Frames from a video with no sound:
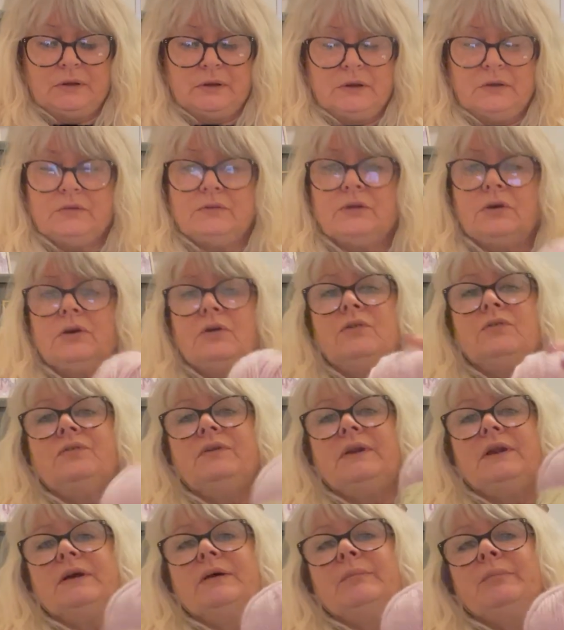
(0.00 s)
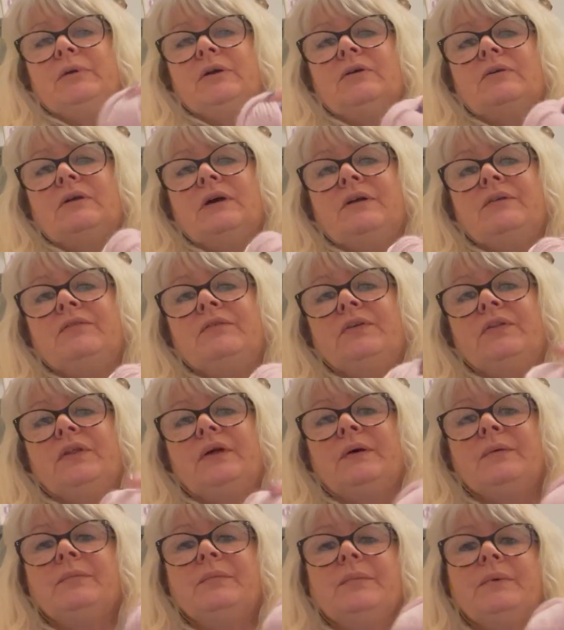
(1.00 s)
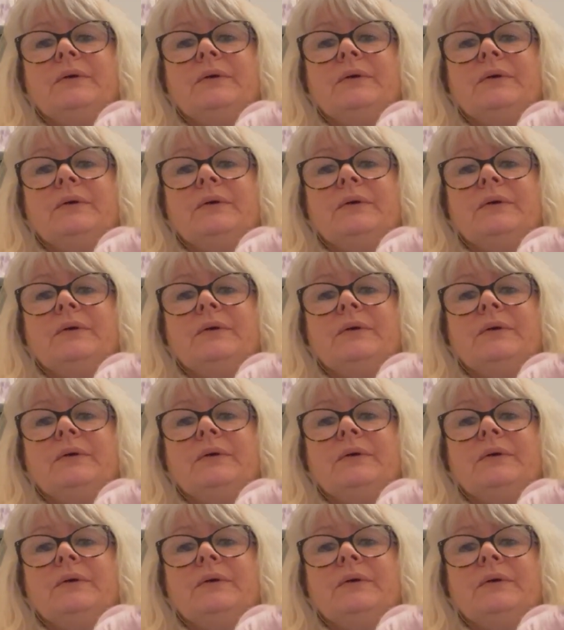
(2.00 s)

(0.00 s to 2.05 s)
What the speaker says: so hopefully it'll be all right for them,